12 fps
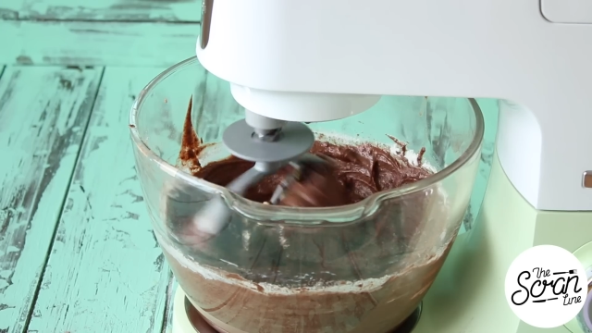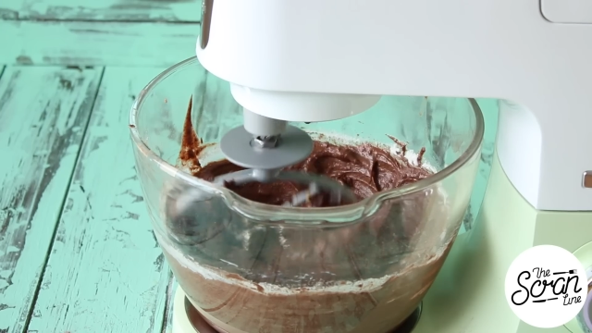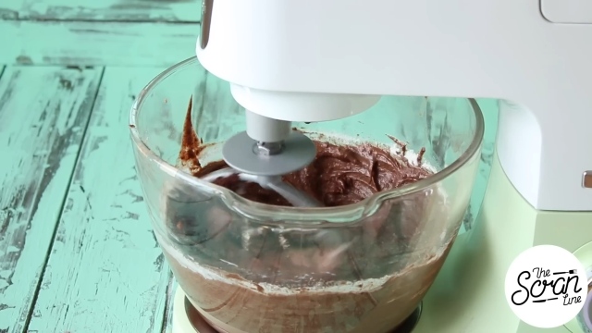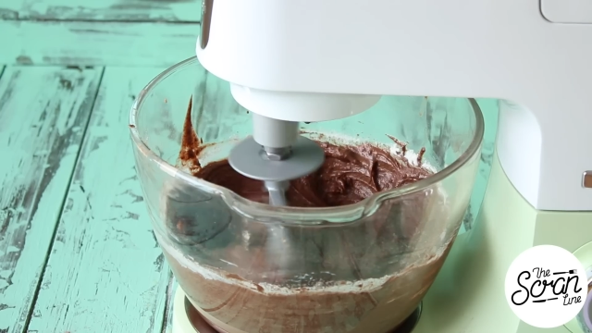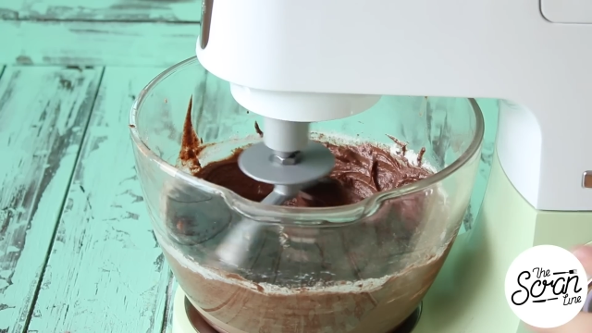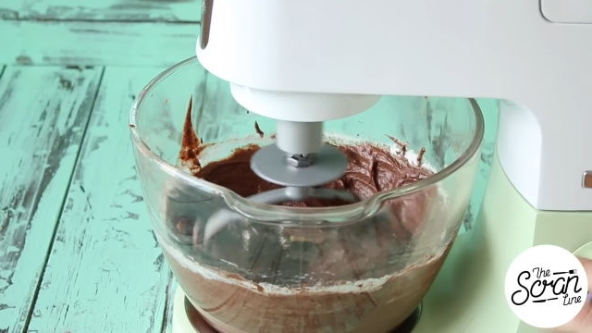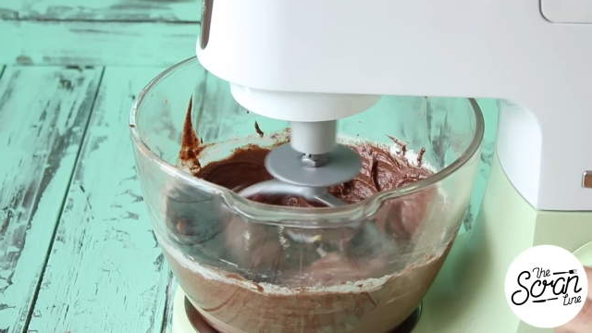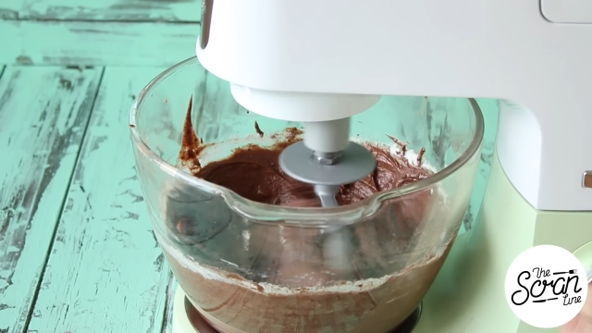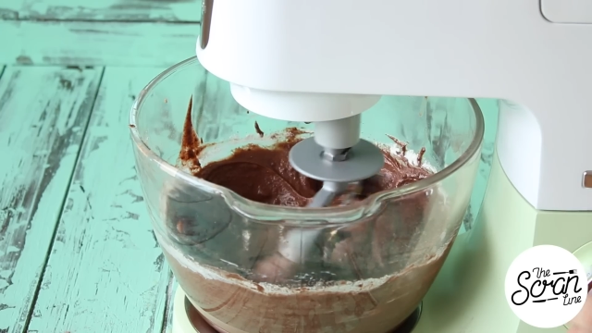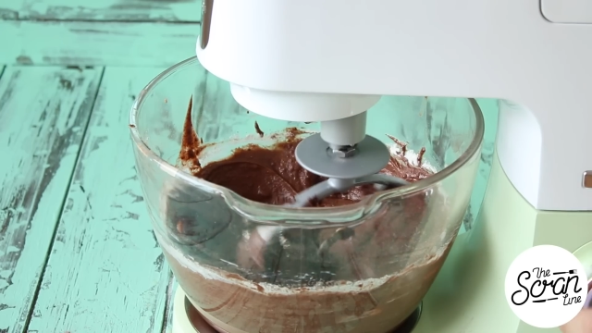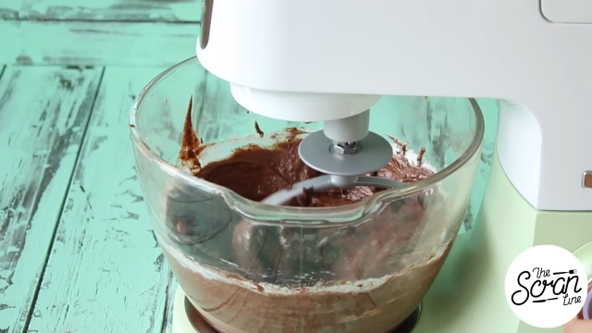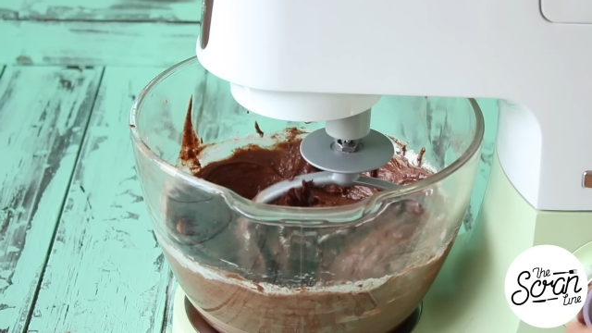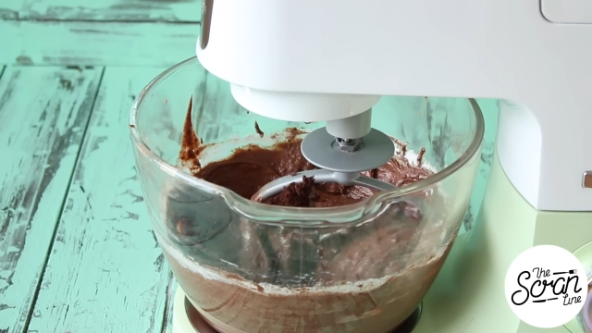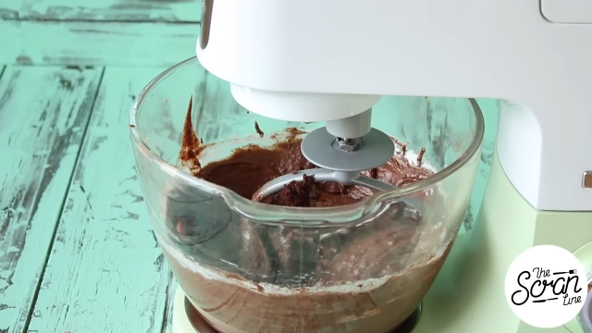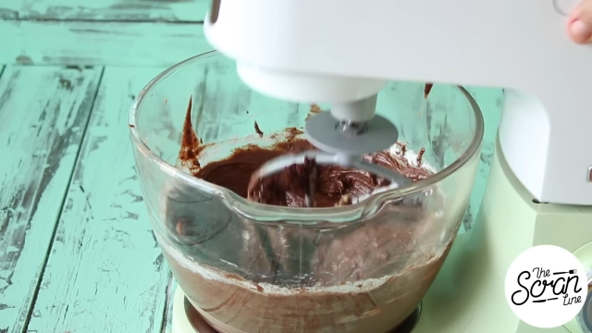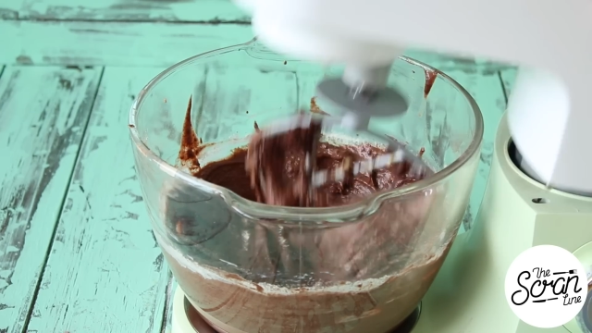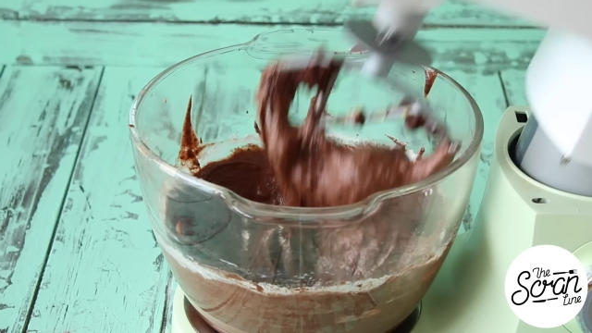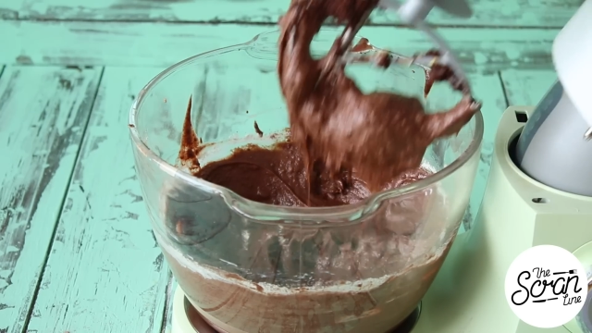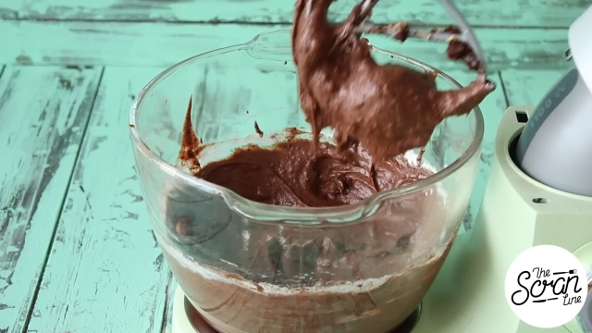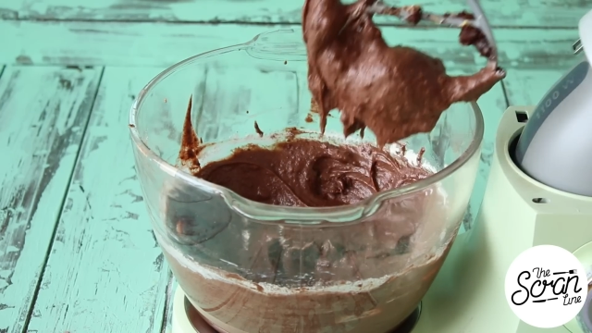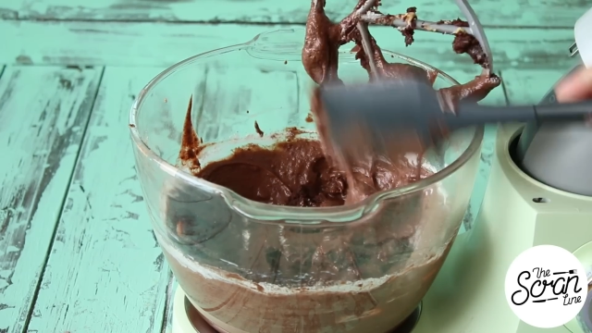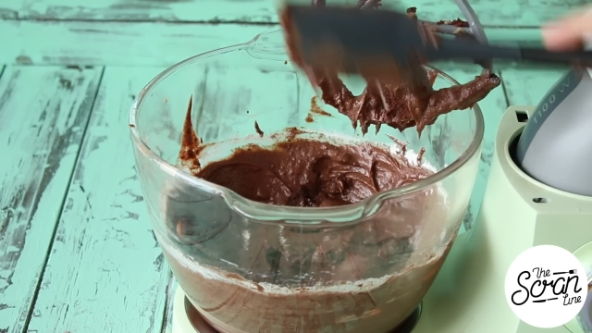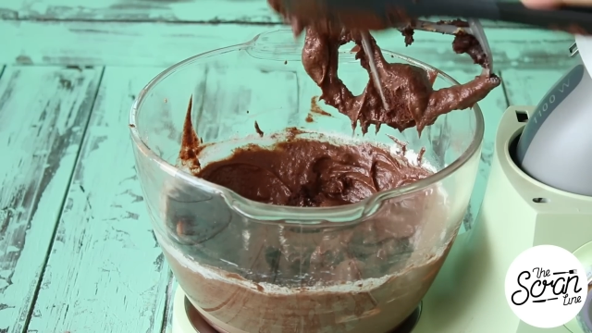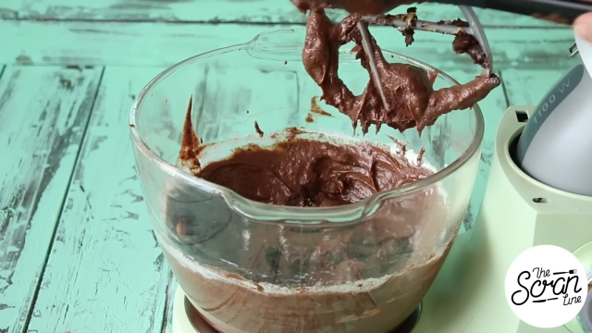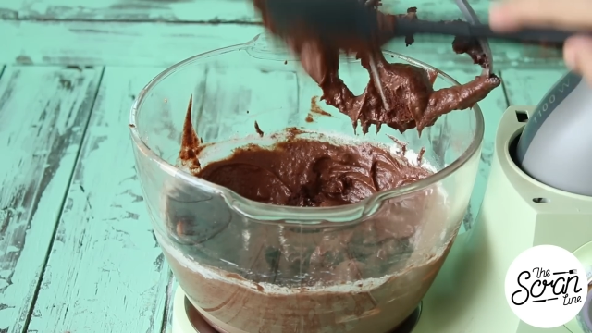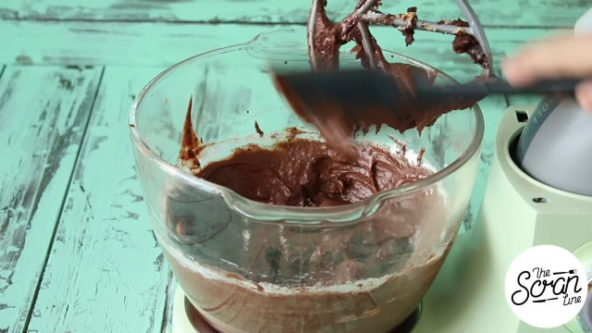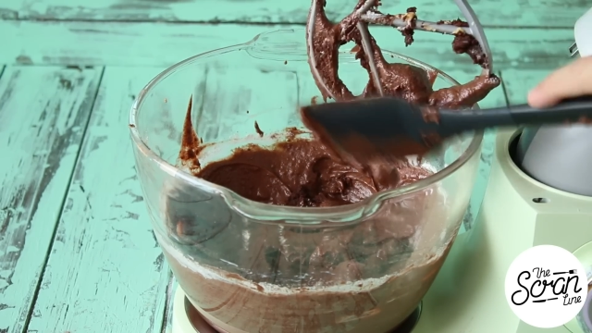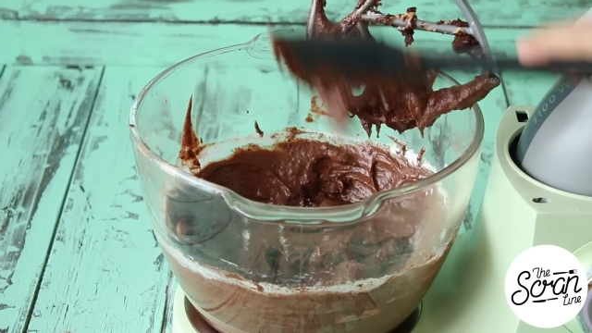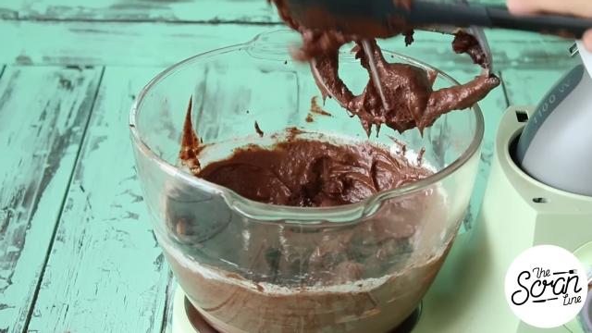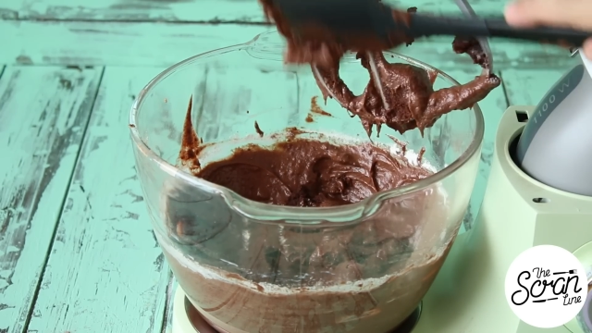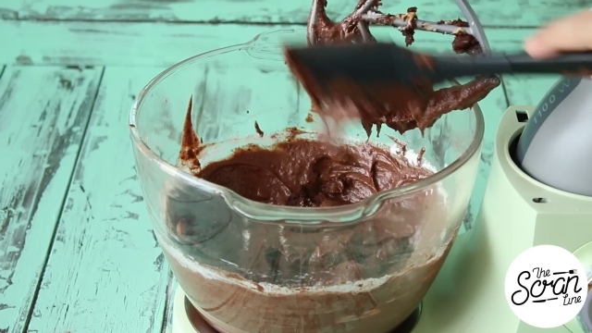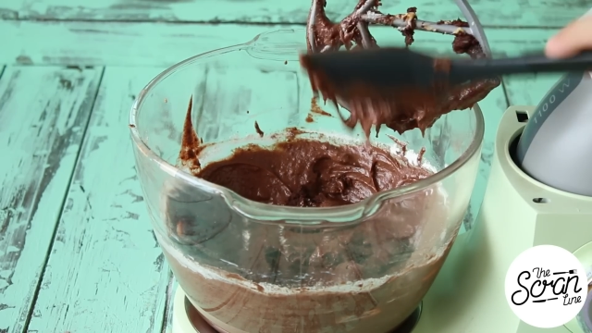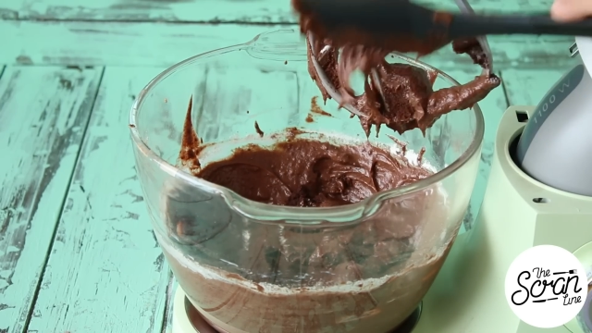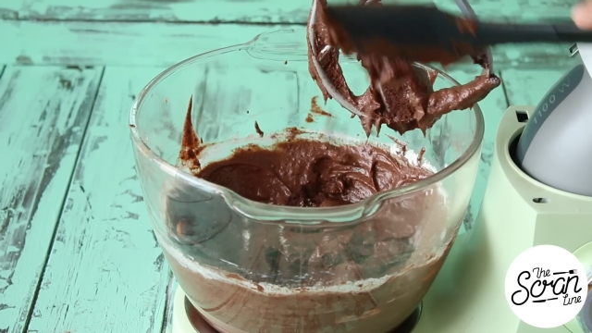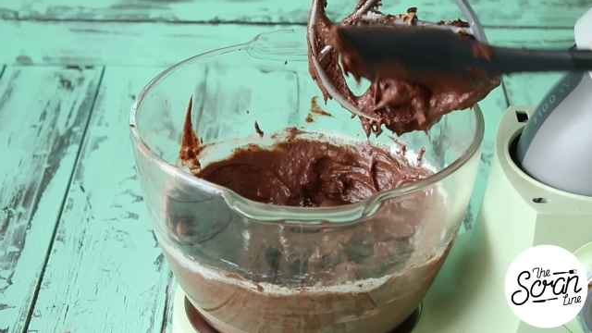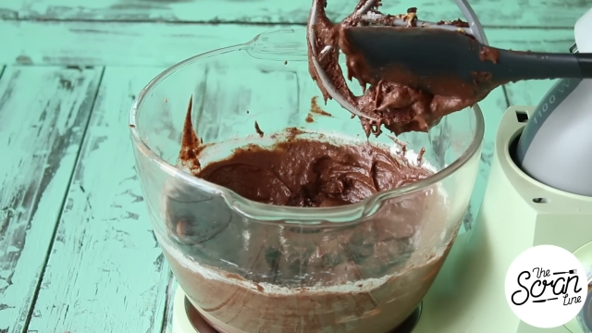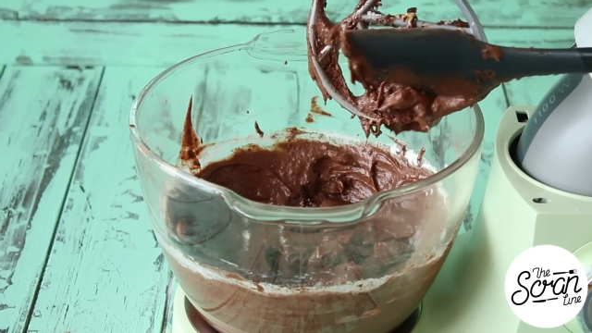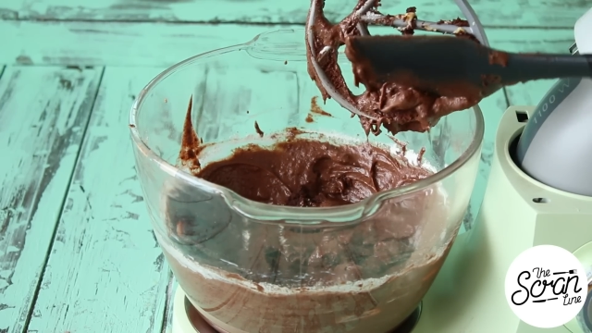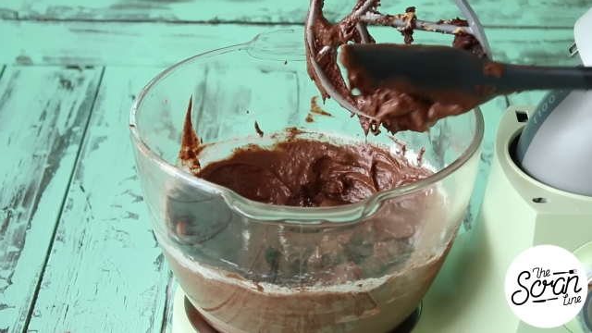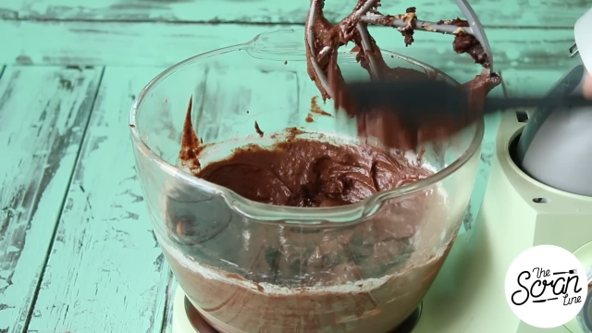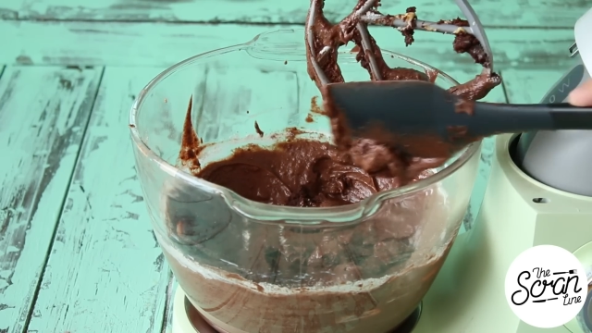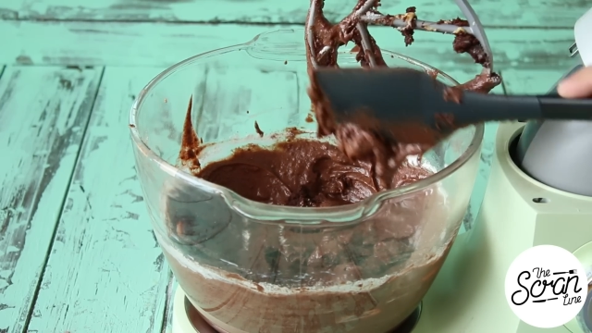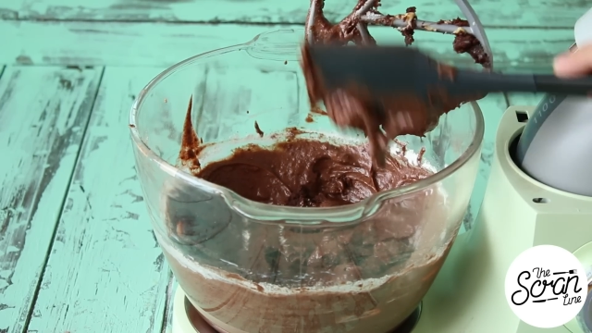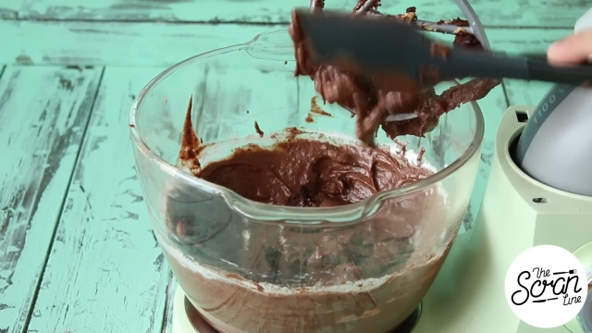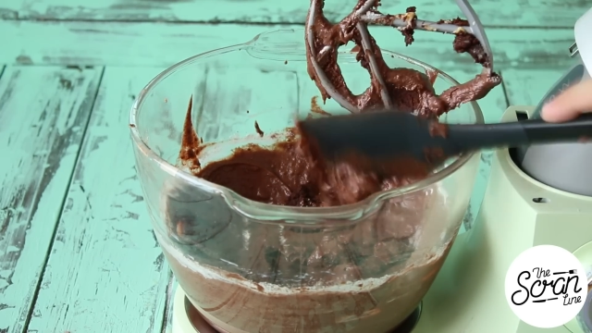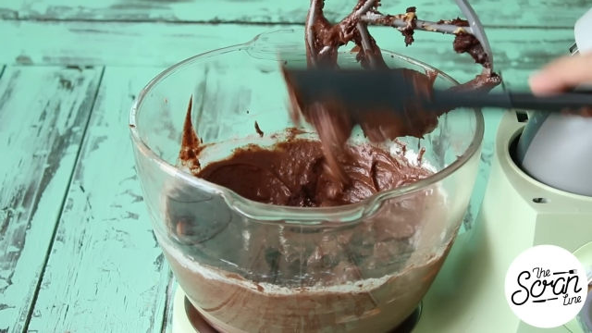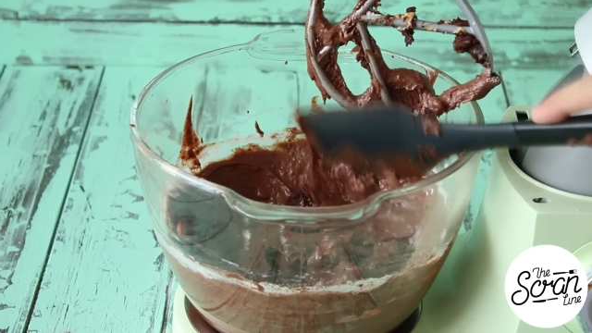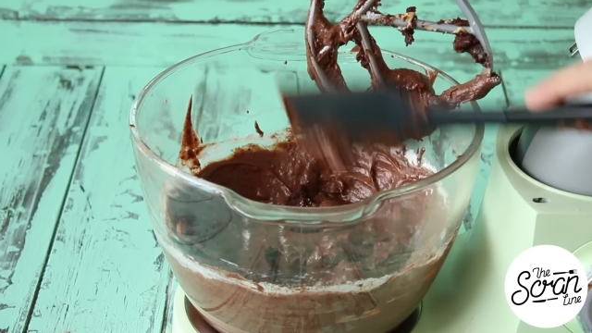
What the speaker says: No face is visible, so there are no lips to read.